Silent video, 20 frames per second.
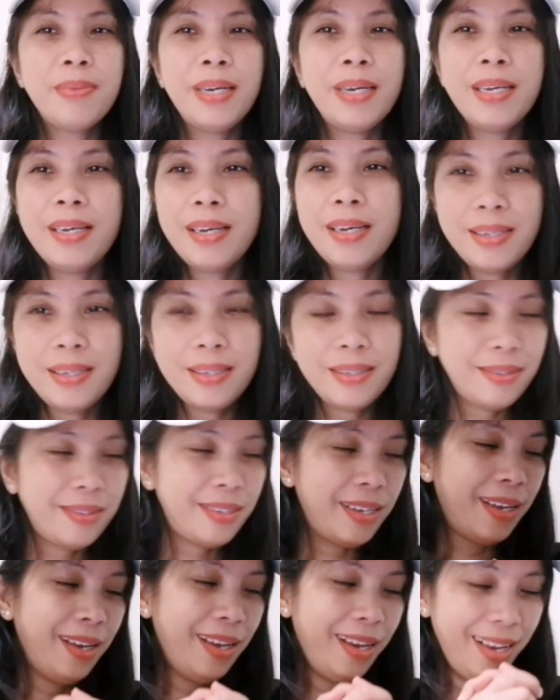my God.
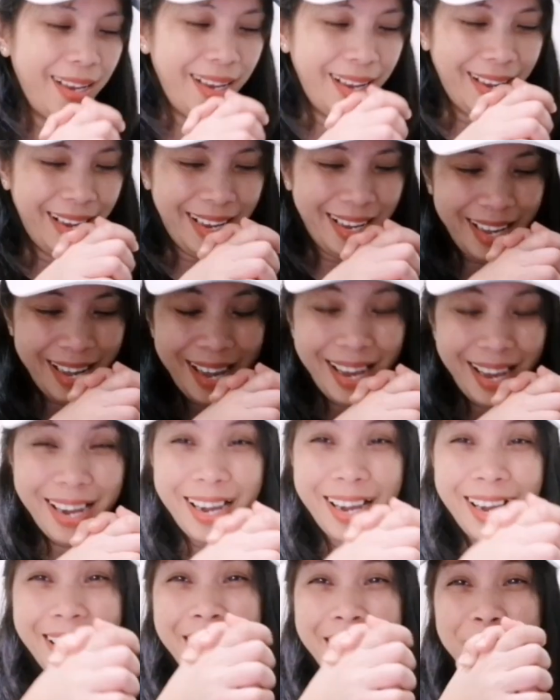
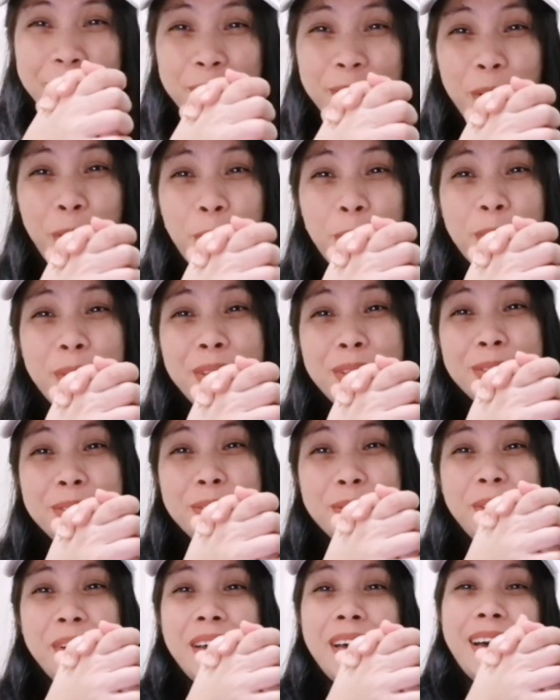I'm
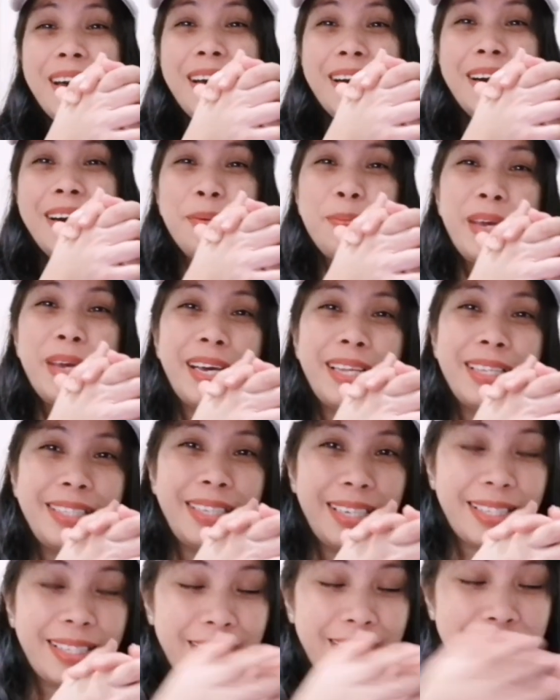going to be
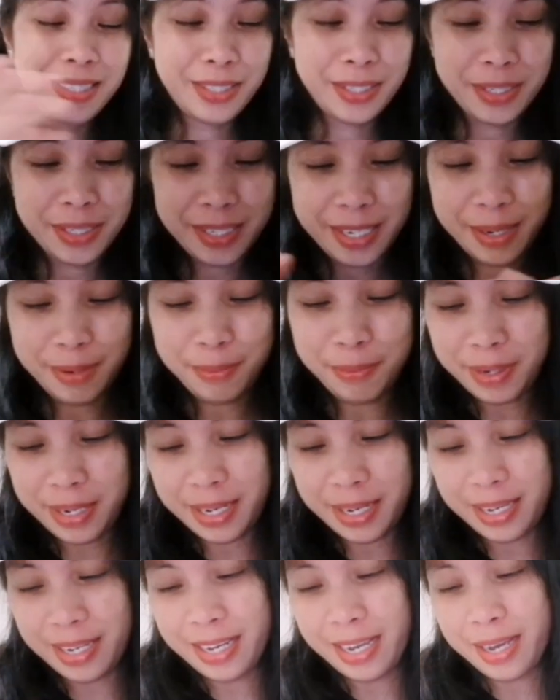addicted to them,
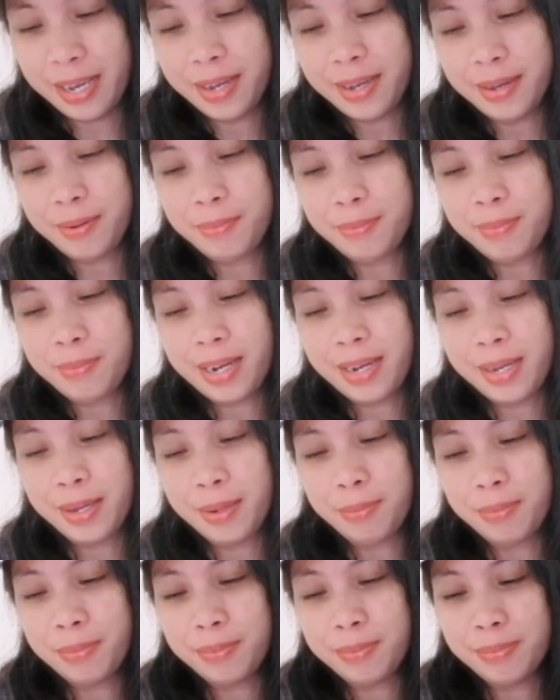and
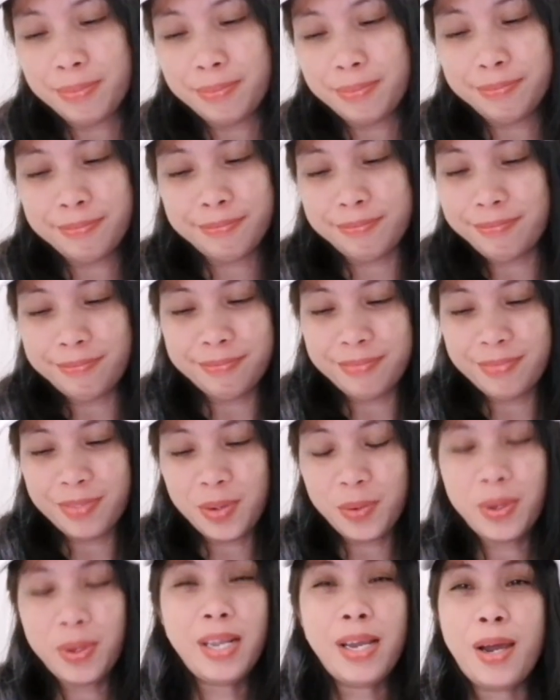I'm
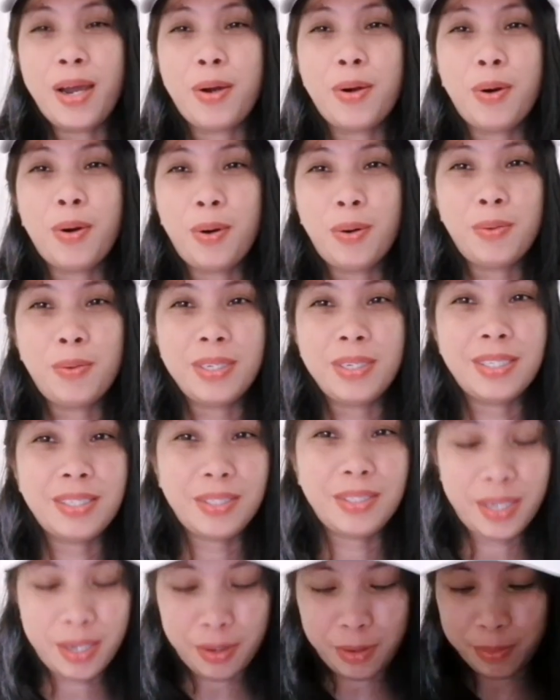really, I
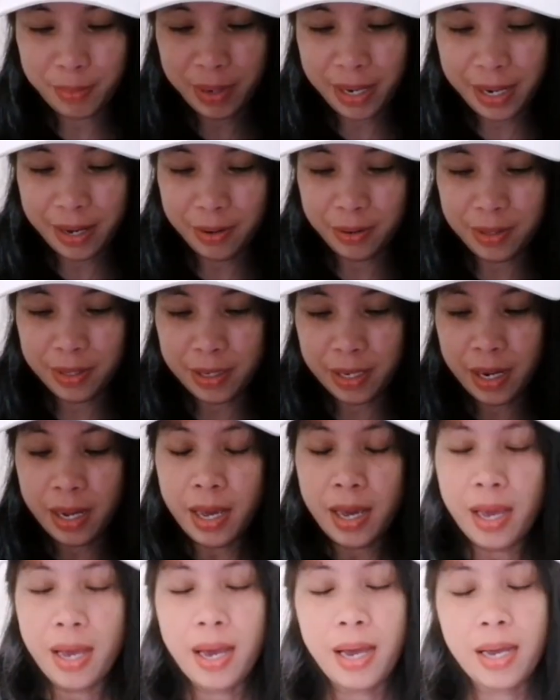always check on my own.
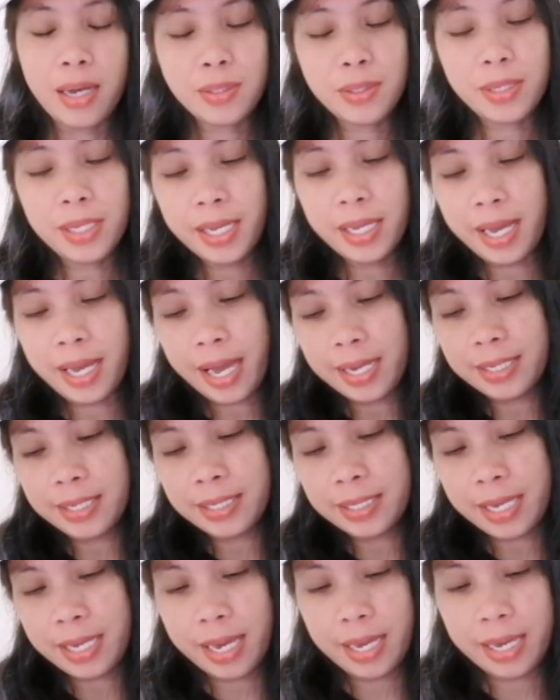Actually,
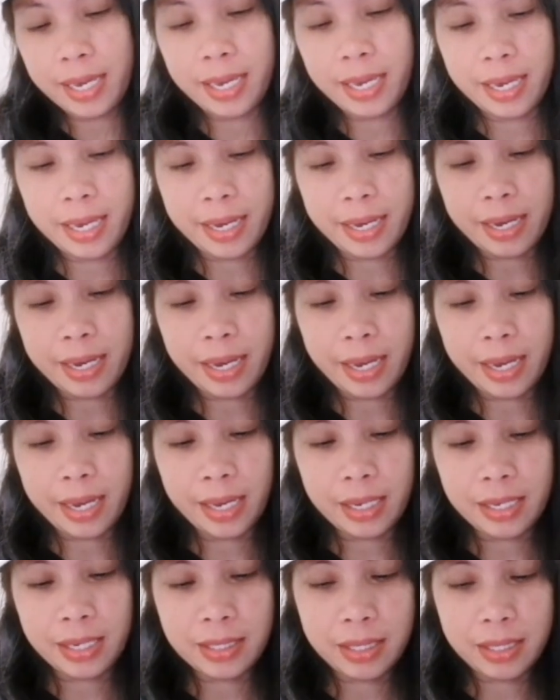guys,
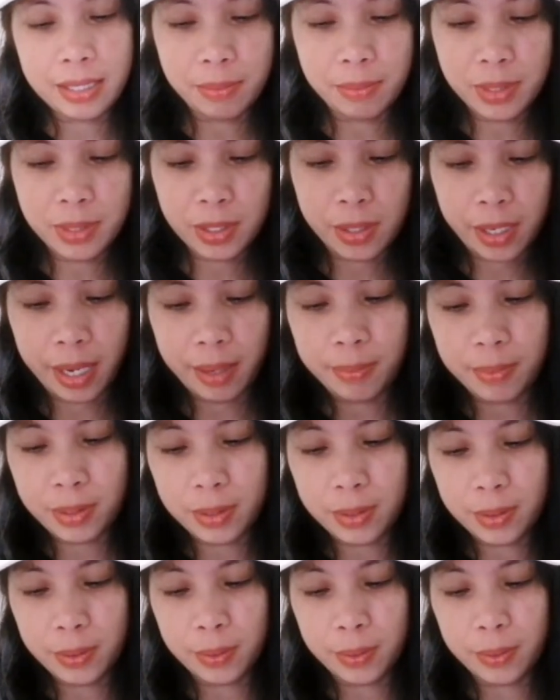I
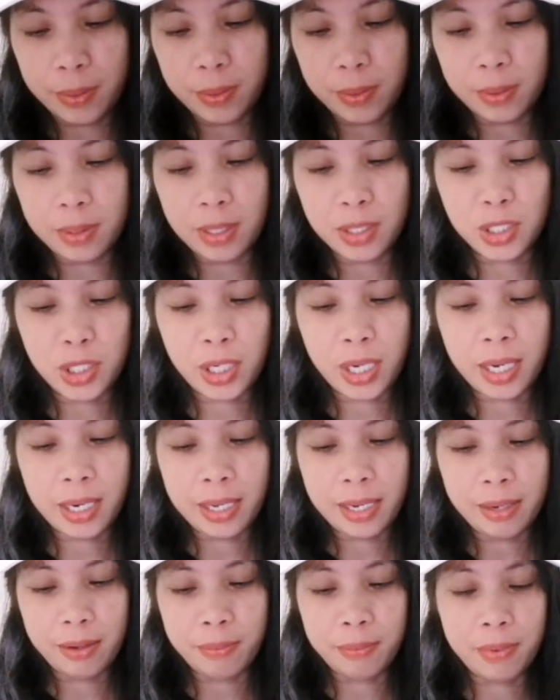subscribe to the
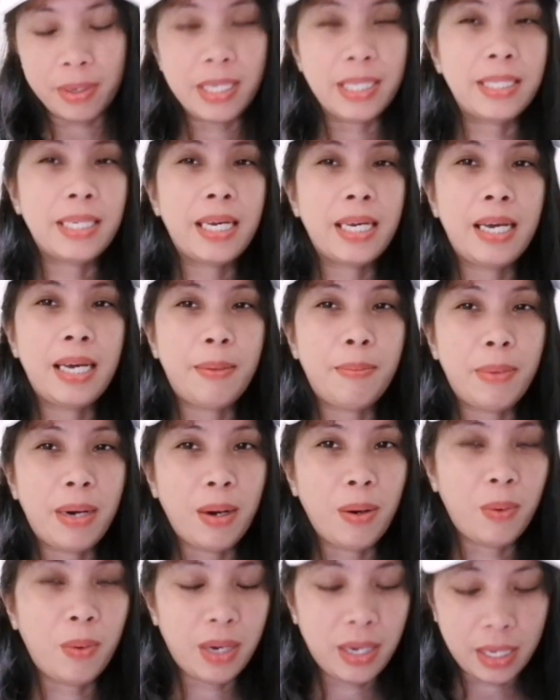channel of Reza
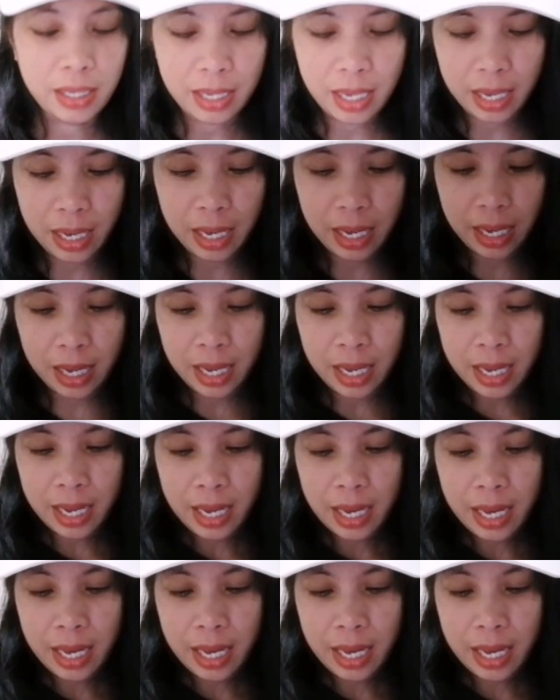Darmawangsa.